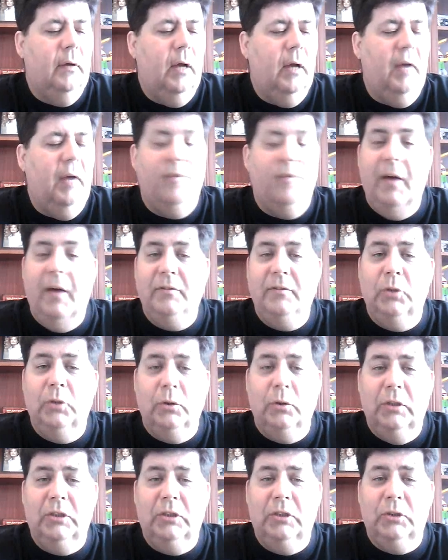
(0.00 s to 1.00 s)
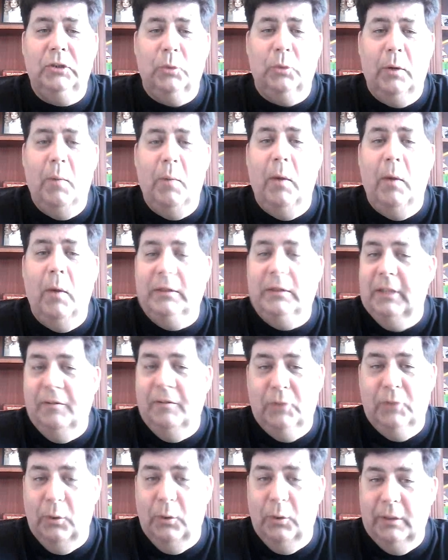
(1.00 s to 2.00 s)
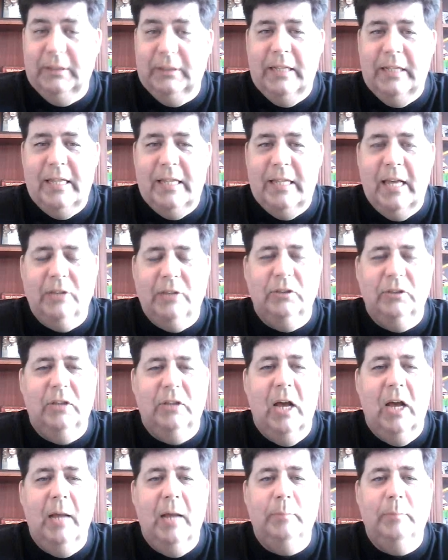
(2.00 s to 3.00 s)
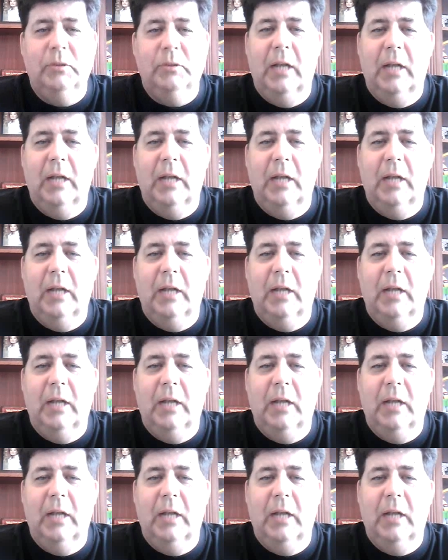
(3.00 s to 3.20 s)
if I've told this story once, I've told it 10,000 times,